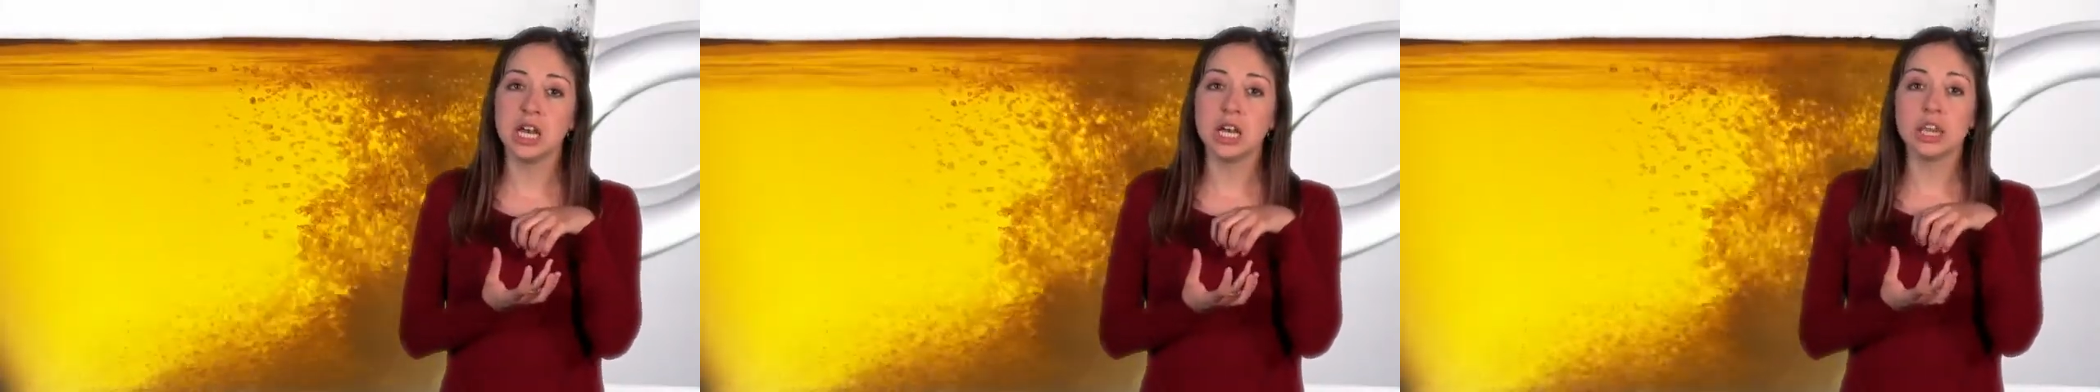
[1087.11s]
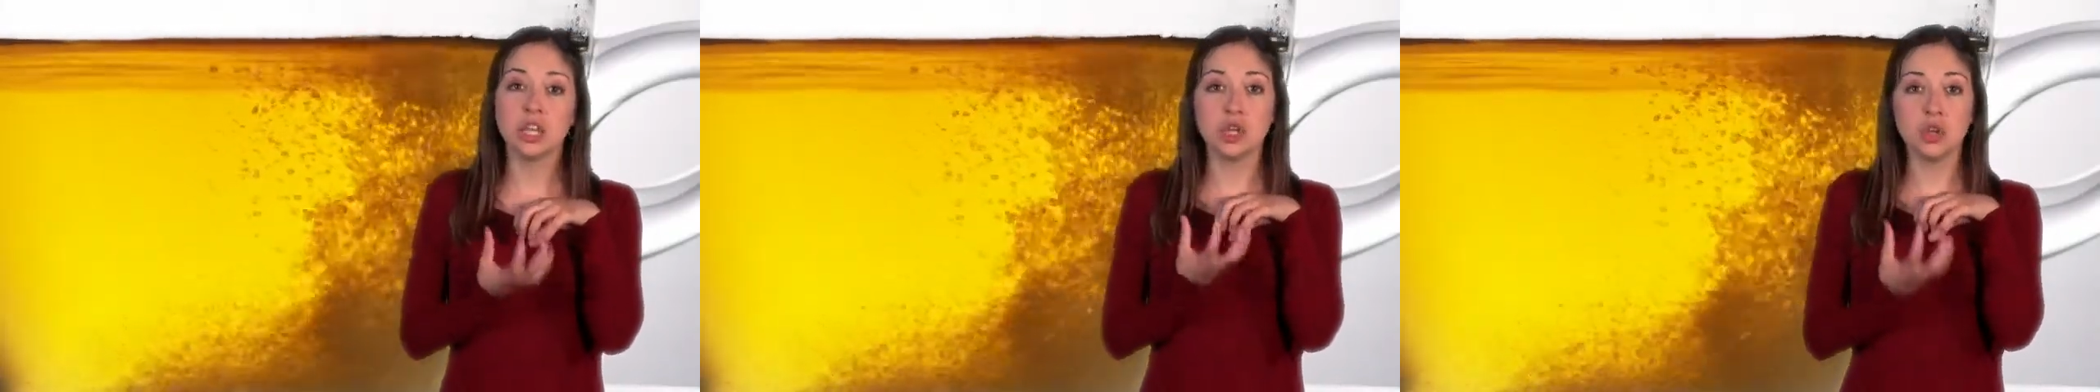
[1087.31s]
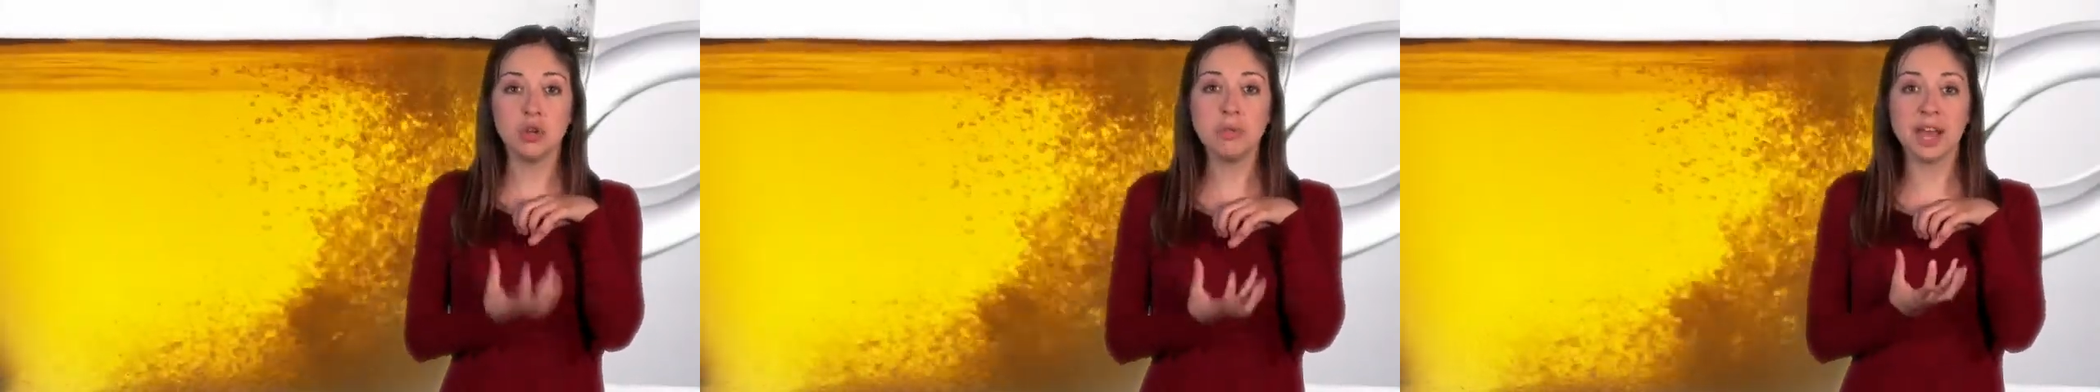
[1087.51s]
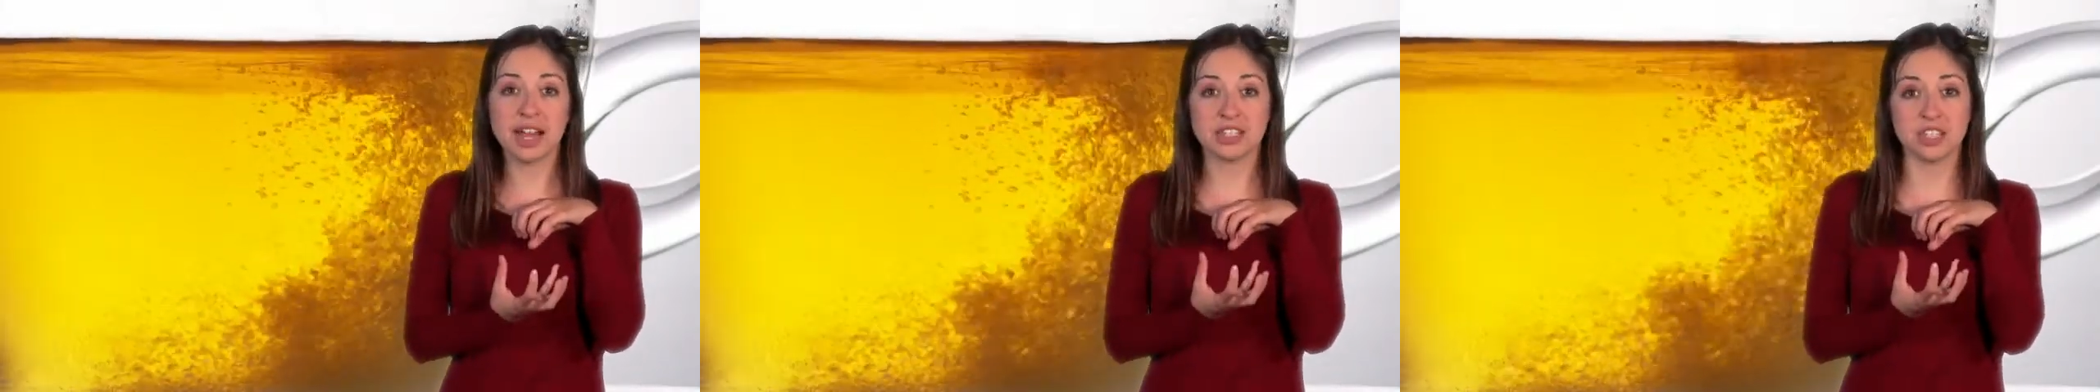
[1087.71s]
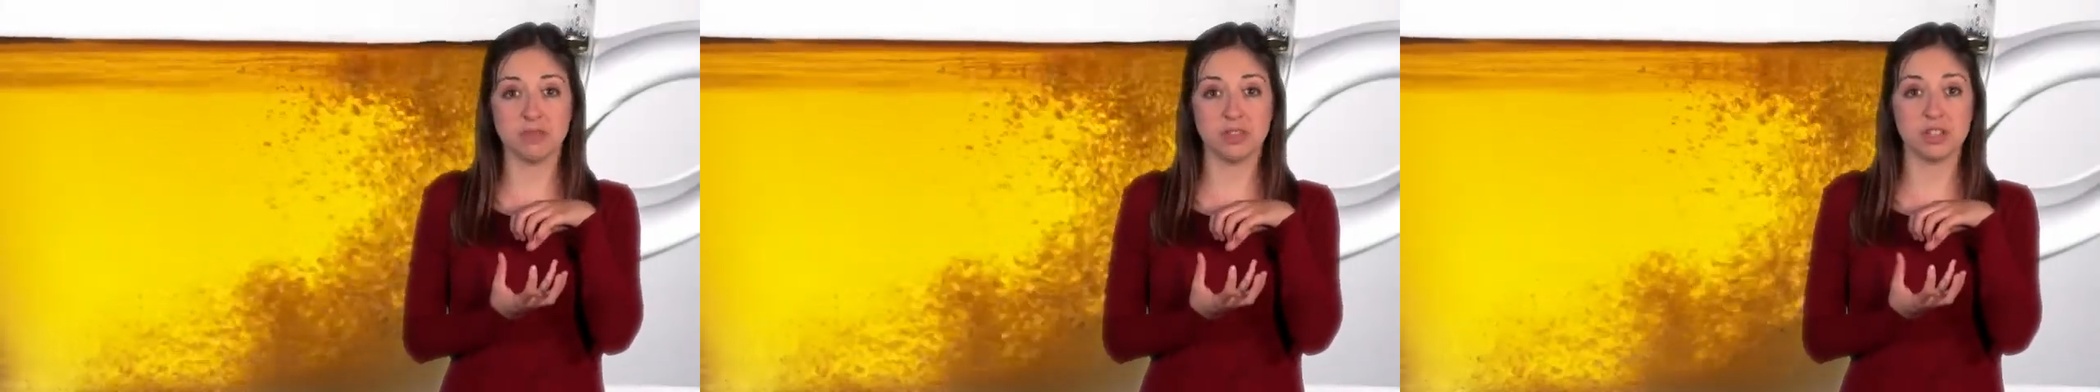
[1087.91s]
the new
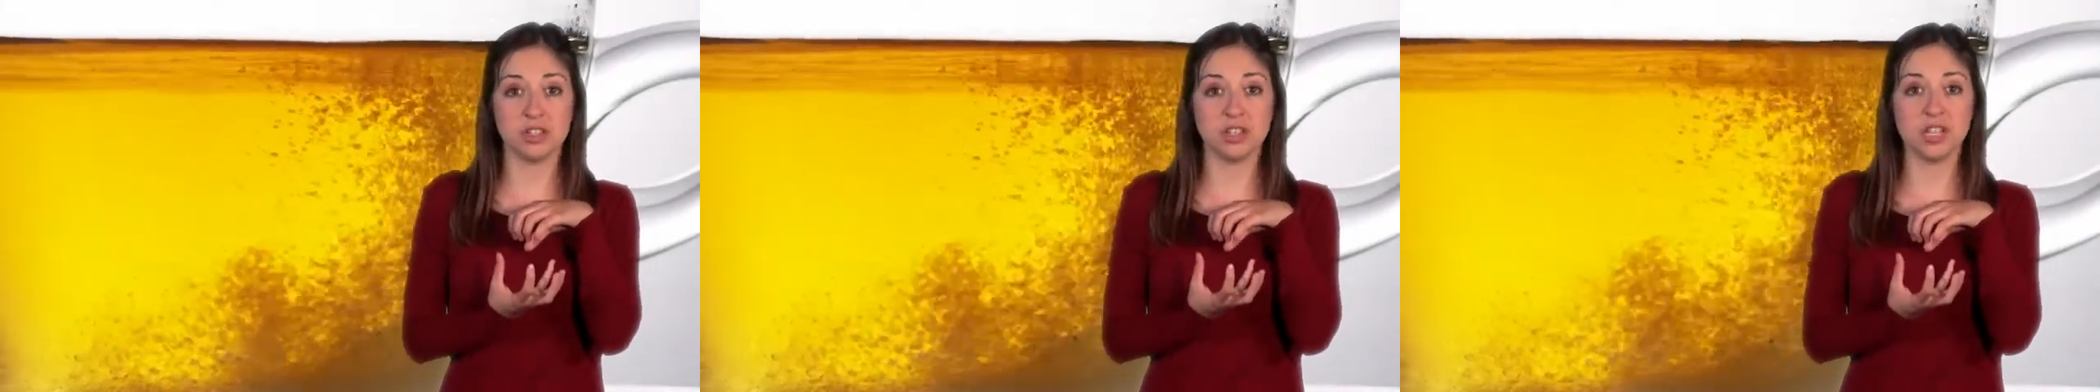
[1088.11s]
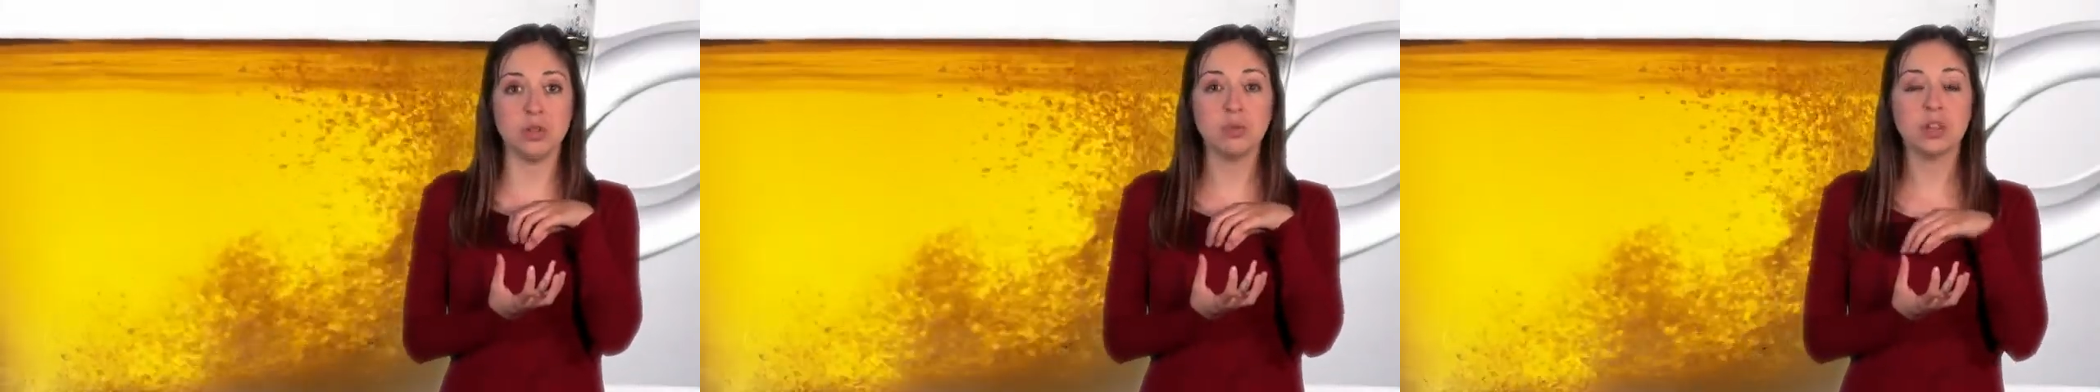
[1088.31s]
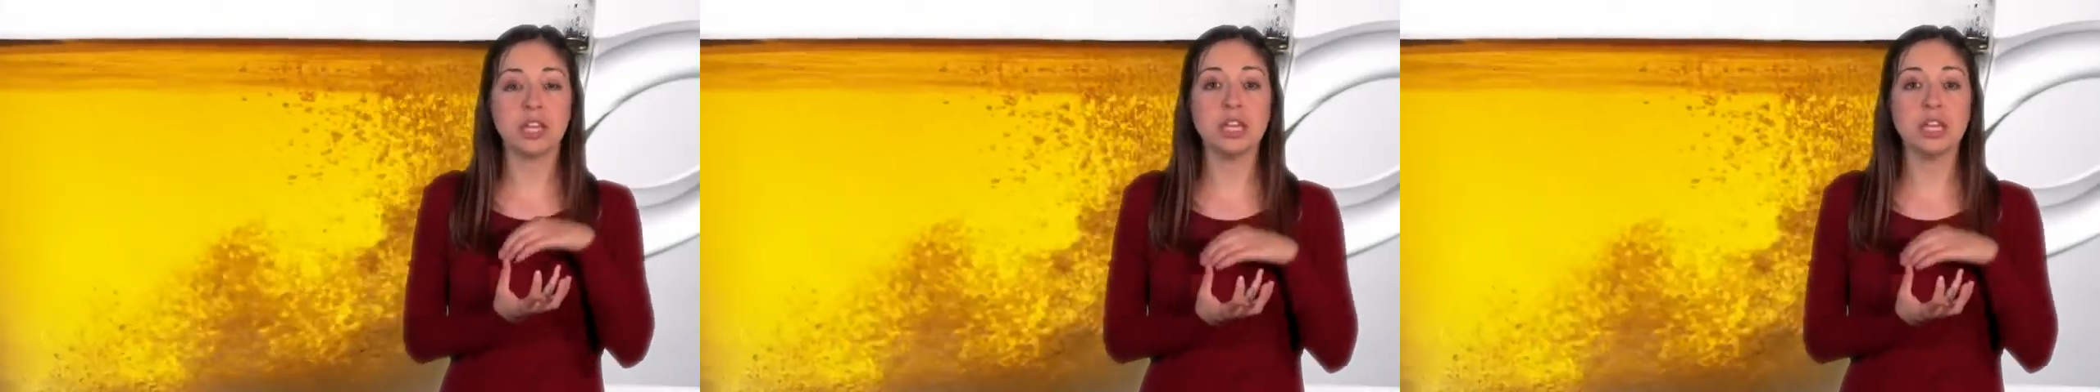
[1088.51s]
mass of the tea will